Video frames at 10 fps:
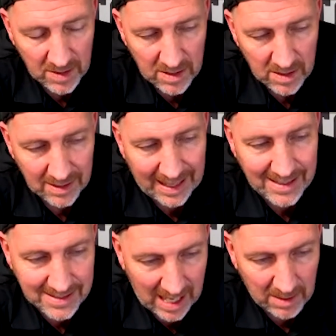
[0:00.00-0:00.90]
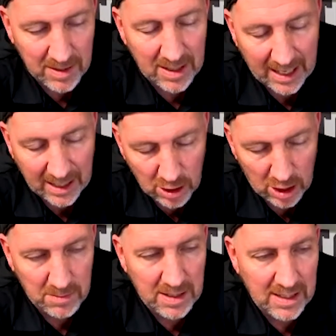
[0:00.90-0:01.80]
like Saban, like
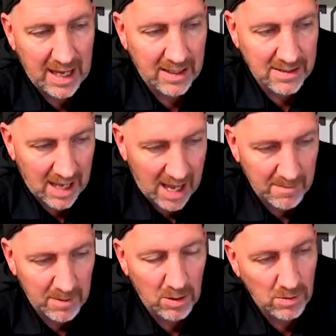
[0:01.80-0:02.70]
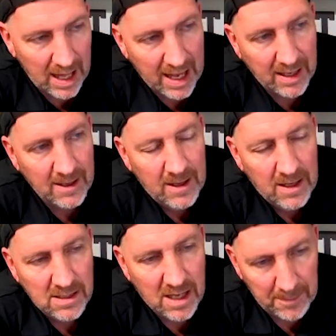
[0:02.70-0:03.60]
Kirby, like Bobo, like
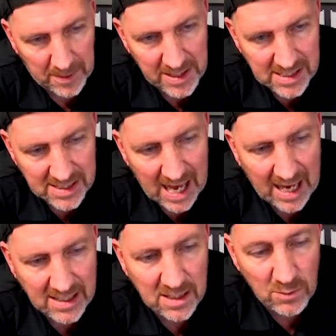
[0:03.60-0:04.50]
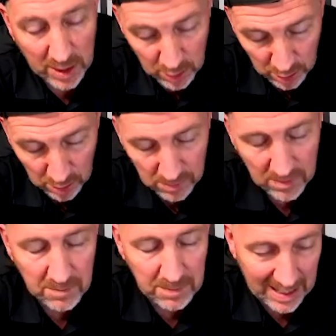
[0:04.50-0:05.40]
a couple of these guys can recruit,
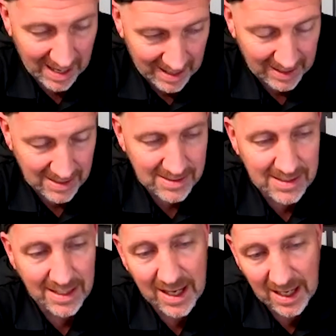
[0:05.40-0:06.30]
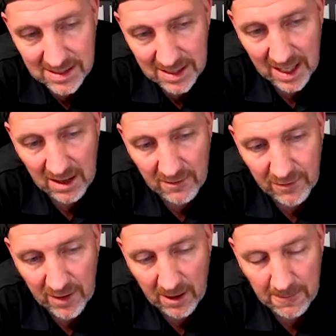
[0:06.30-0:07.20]
be honest, send kids to the
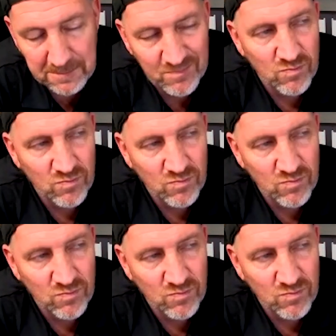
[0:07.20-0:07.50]
NFL,